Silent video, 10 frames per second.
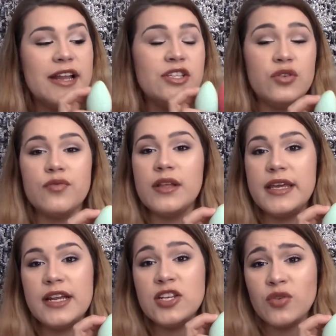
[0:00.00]
I do
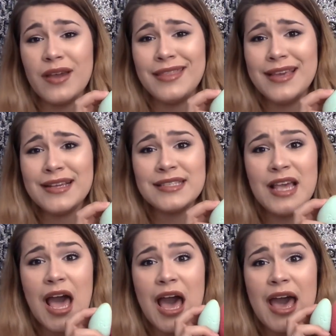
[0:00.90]
really enjoy these.
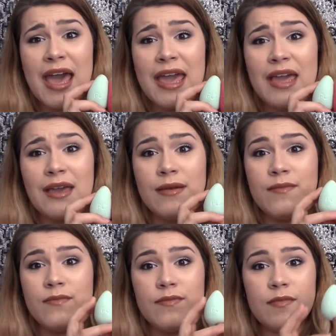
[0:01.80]
I
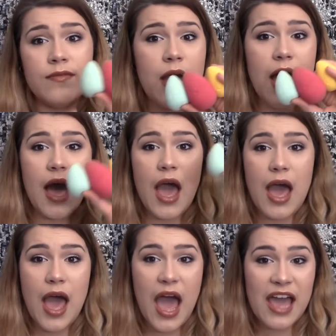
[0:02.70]

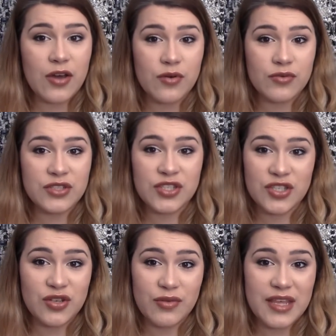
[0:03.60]
I go
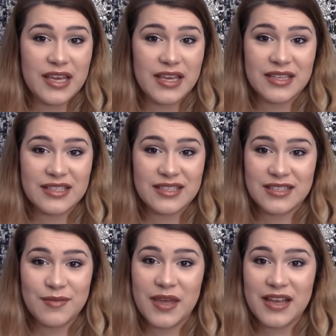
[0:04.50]
to these.
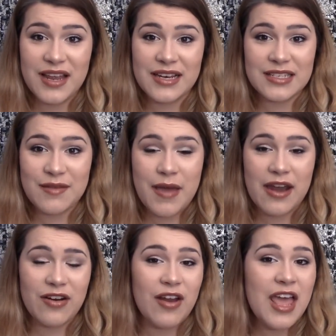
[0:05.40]
To me, it, it doesn't
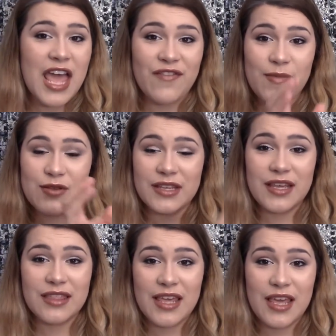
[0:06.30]
matter if I'm
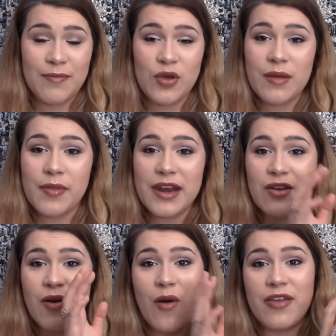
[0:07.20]
using the Beauty
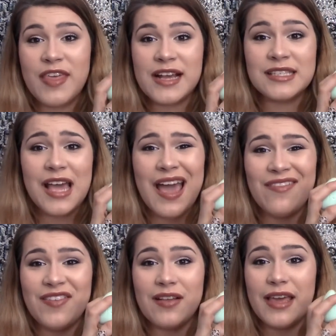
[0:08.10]
Blender or this. I
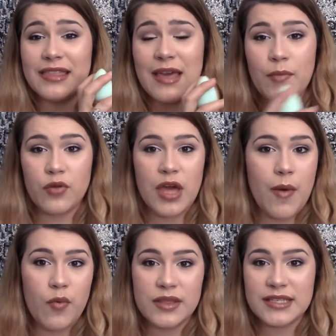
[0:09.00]
feel like they both come
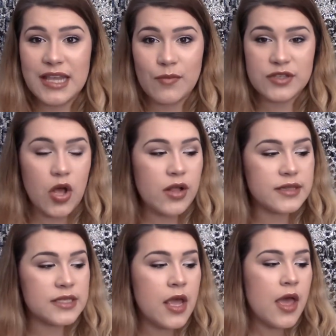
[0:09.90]
out with the same
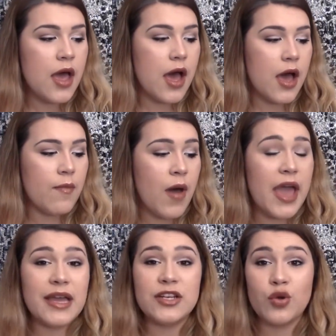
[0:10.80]
results. Um,
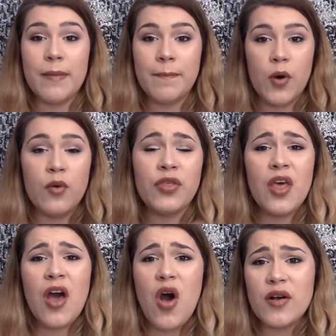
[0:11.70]
I enjoy both.
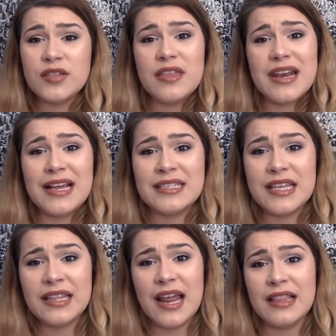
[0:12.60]
Also, the nice
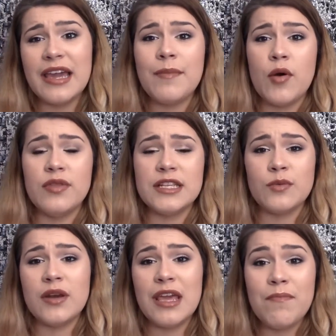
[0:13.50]
thing that I like about
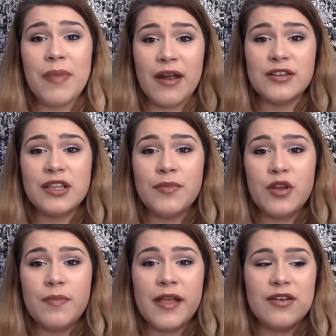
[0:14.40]
this one compared to the
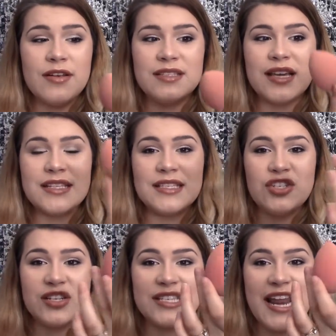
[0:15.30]
Beauty Blender is because it's
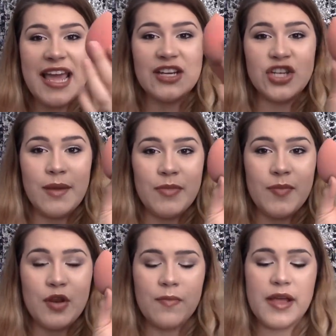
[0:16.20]
just an egg shape, the
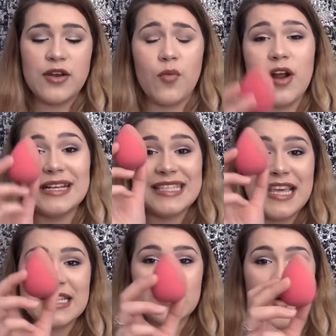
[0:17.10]
Beauty Blender, whereas
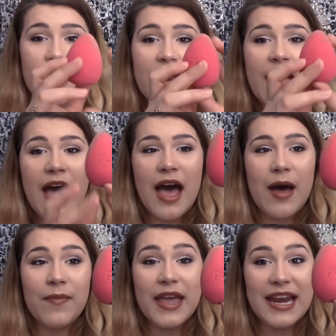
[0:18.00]
this one,
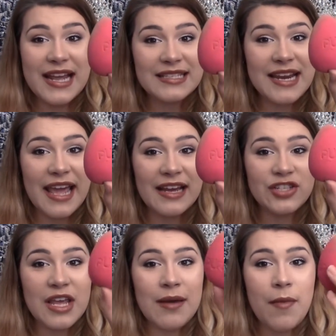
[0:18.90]
um, it is an egg
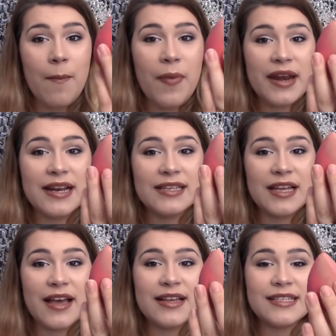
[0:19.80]
shape, but it
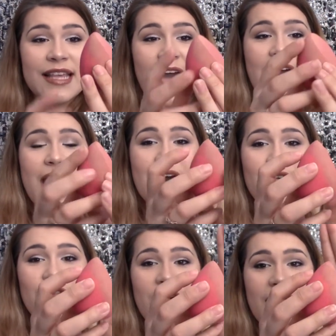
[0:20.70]
does
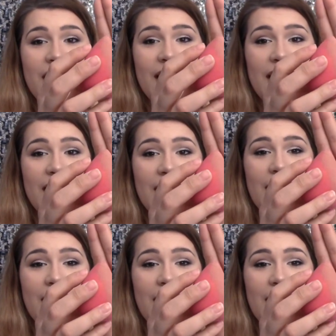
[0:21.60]
have a...